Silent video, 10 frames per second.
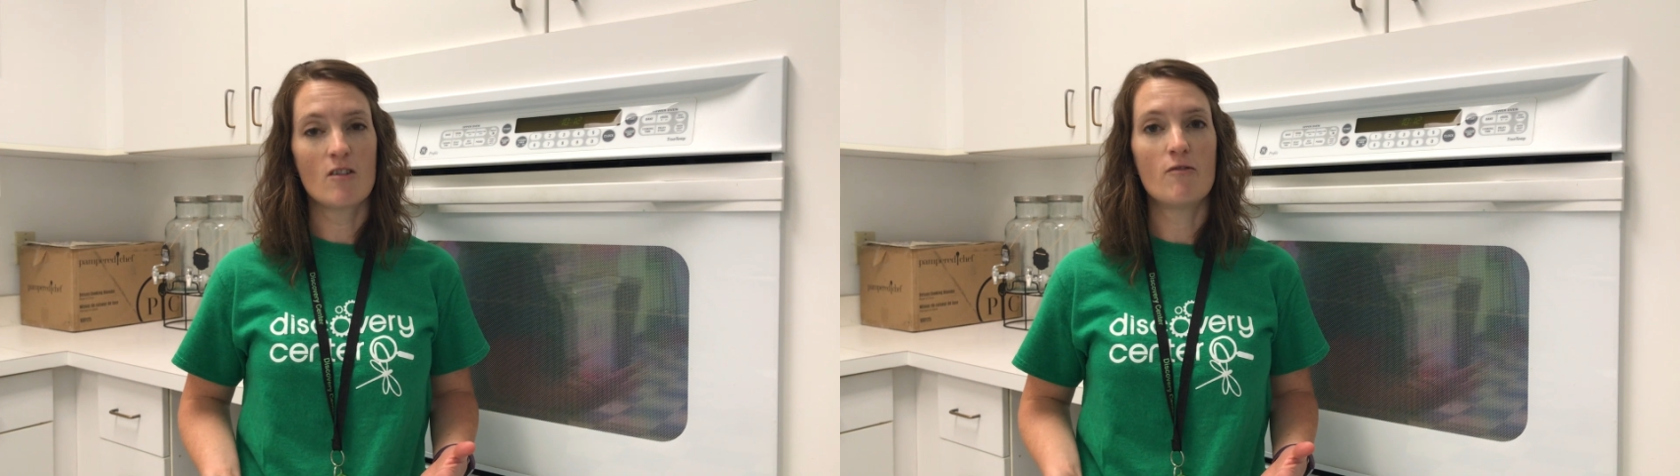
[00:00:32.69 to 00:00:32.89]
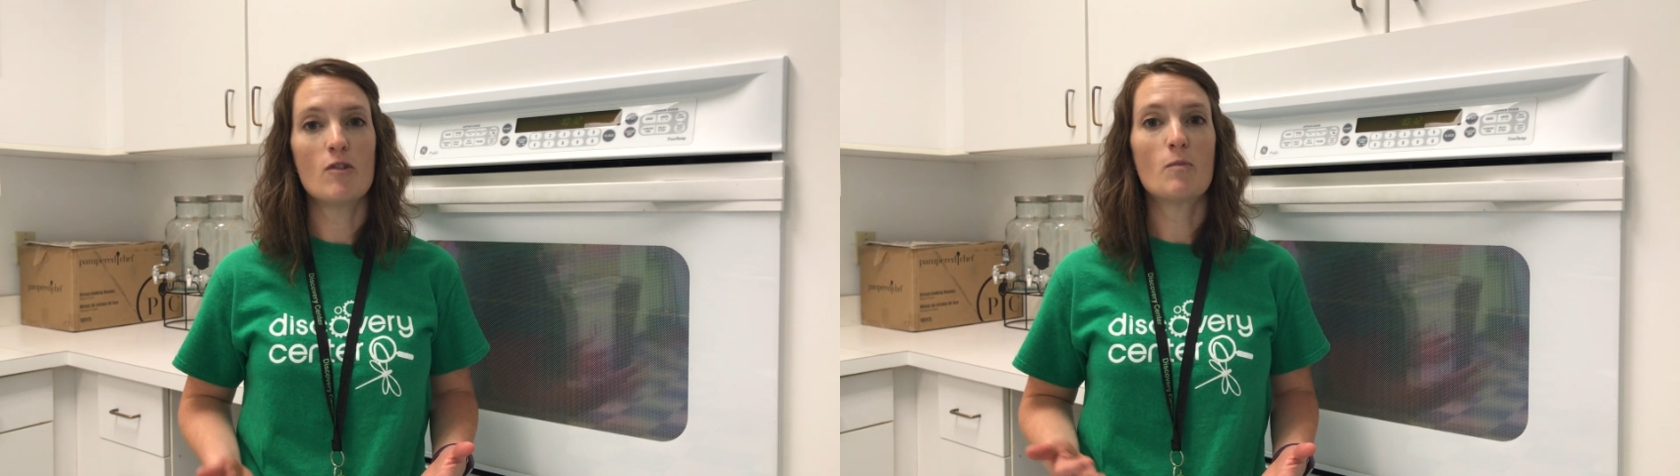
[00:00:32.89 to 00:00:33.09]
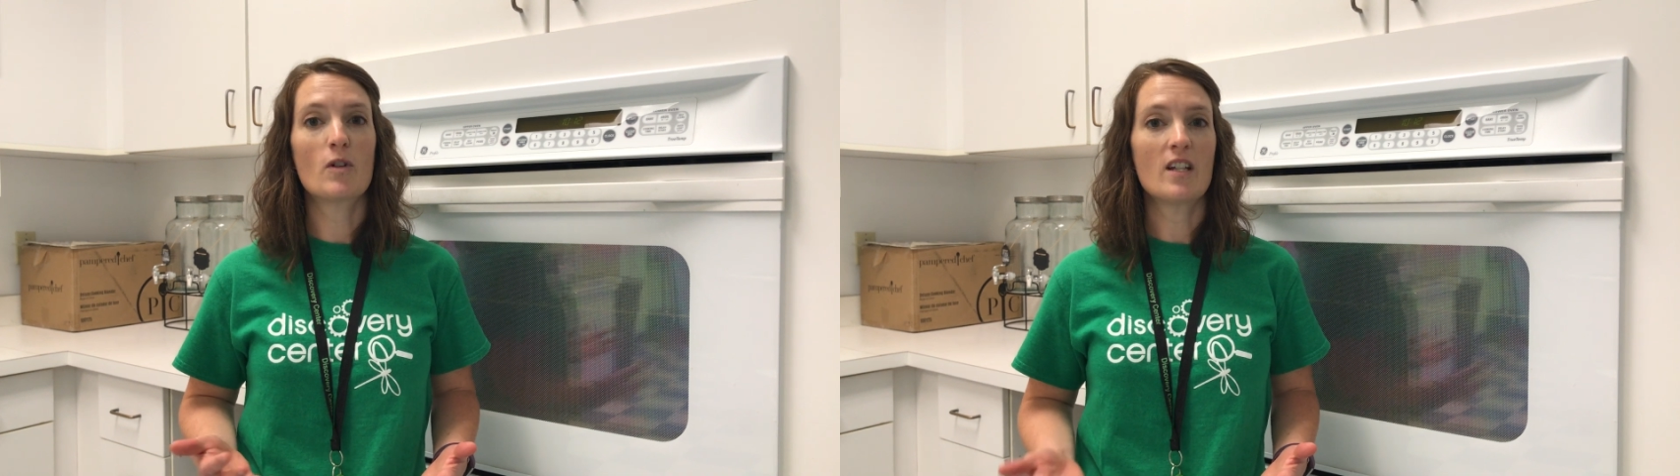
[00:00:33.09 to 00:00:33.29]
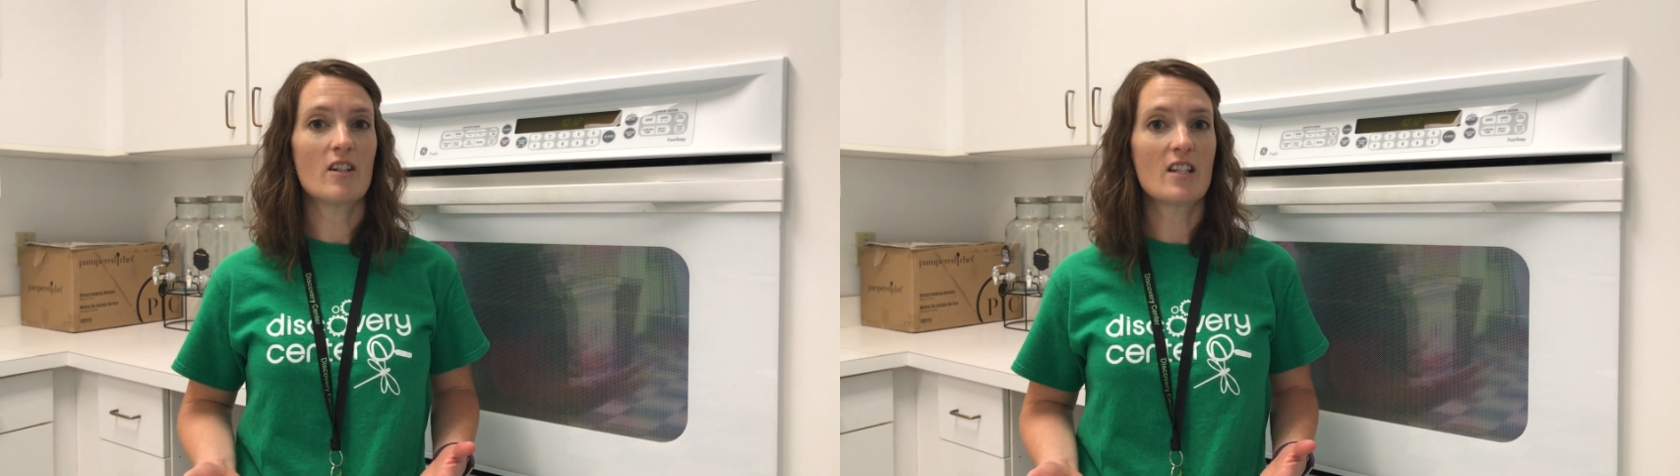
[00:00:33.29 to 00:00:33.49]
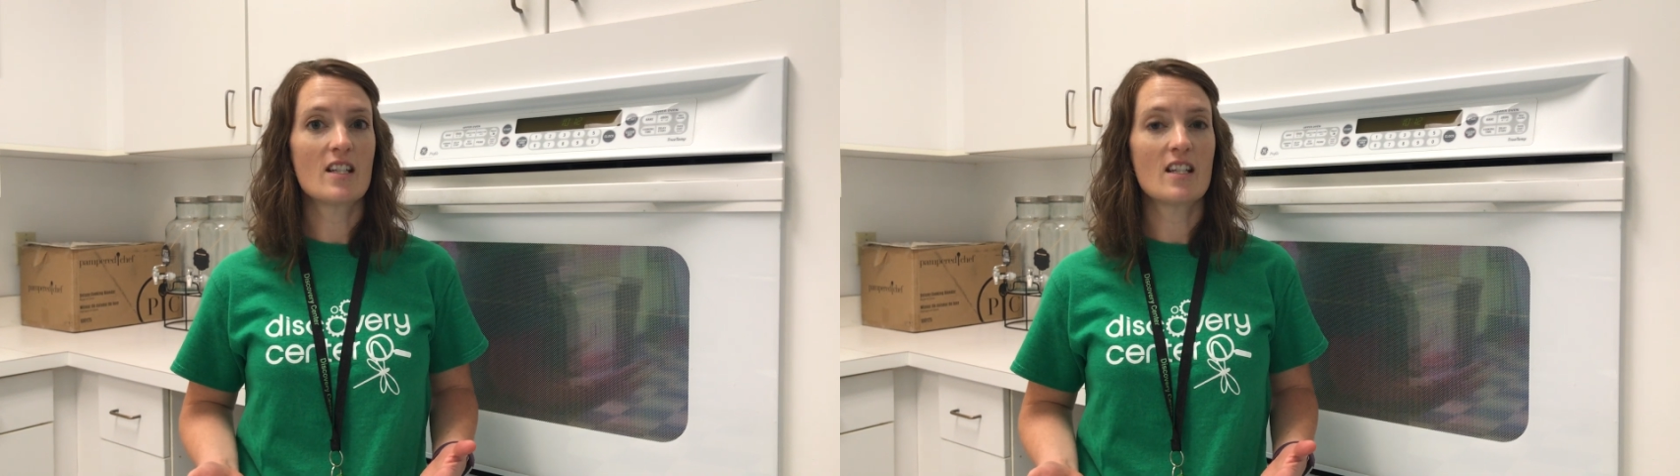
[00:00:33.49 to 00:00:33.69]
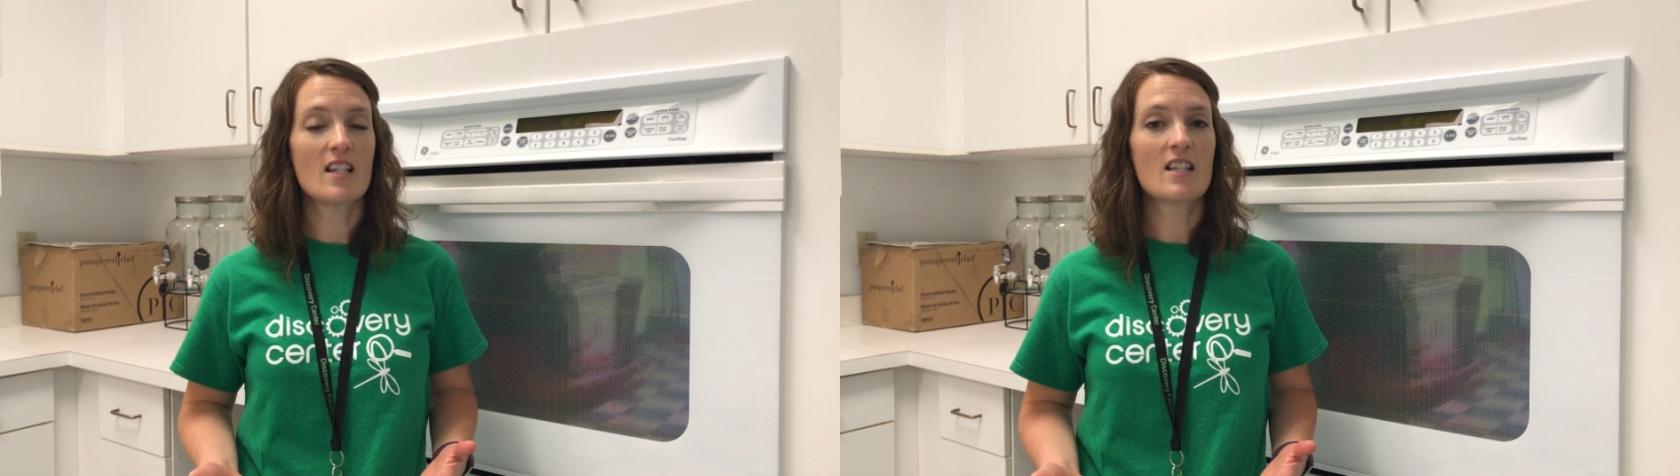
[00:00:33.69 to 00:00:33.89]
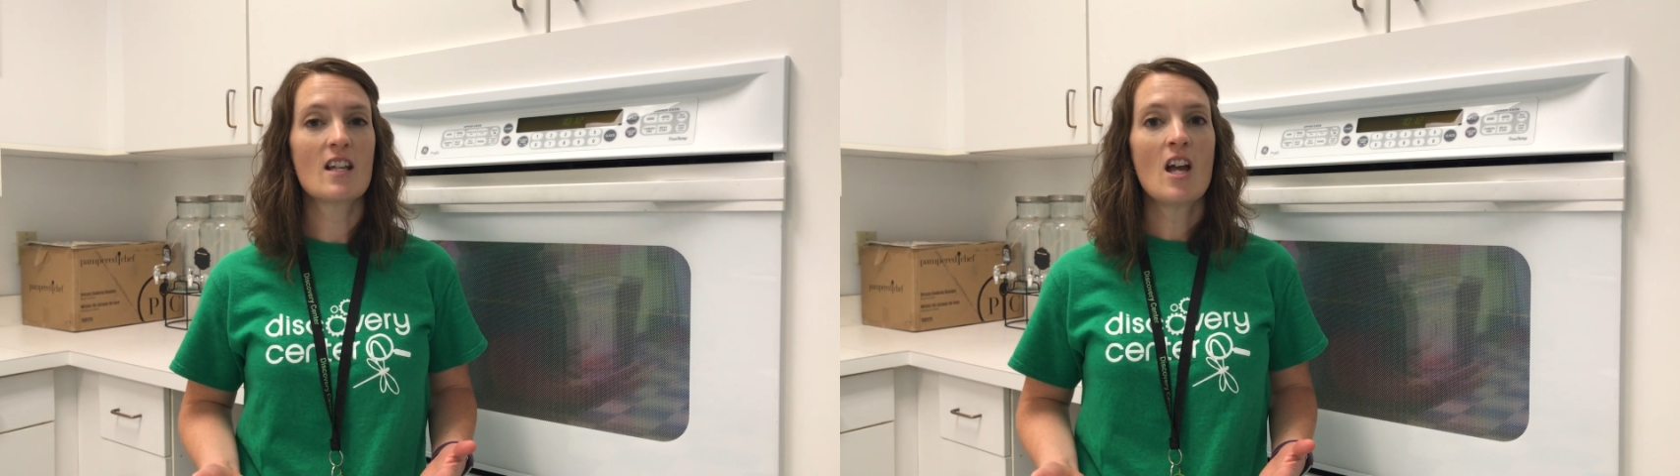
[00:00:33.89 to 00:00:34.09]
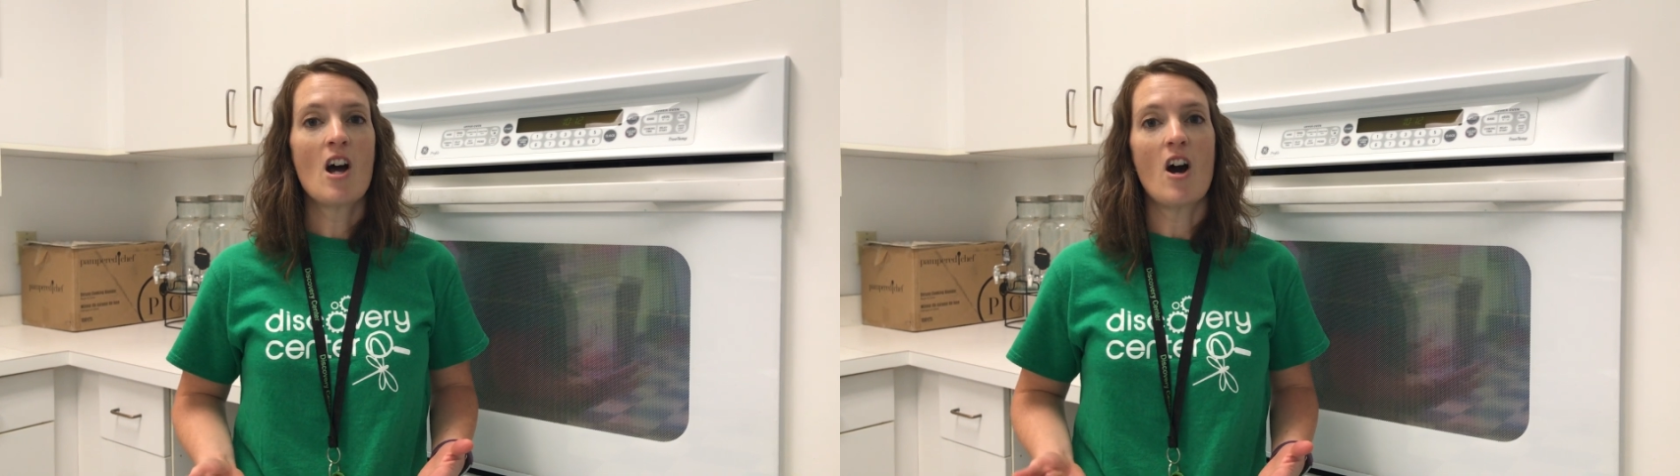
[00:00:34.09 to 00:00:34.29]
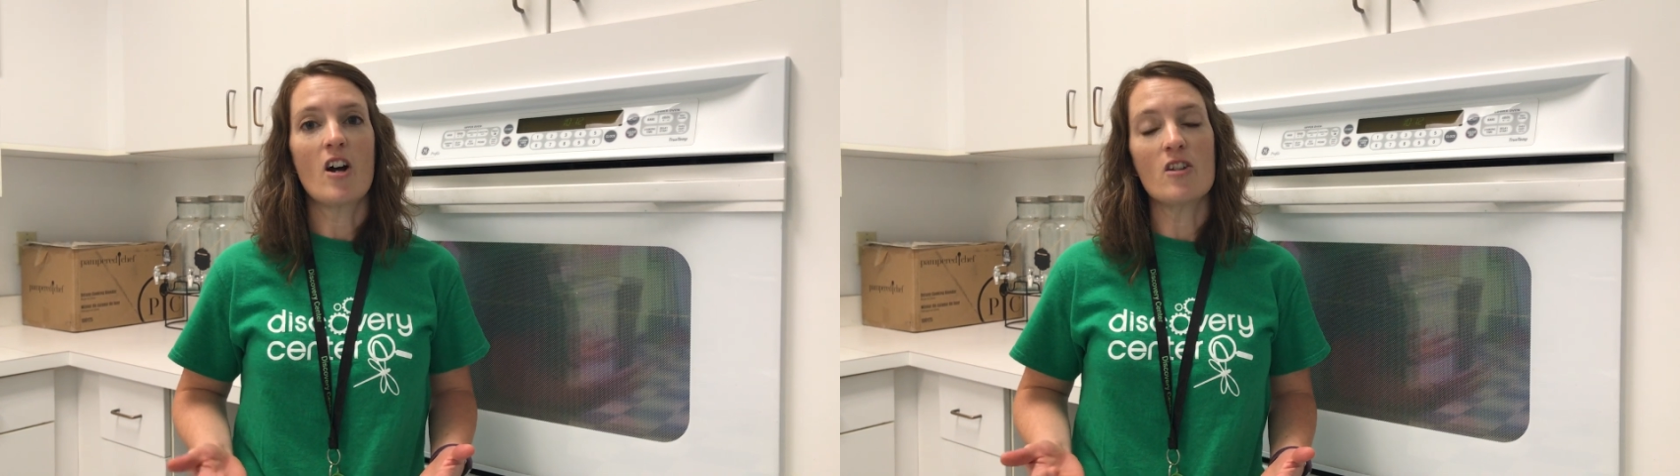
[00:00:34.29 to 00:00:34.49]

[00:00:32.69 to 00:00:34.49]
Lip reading: Foodborne illnesses are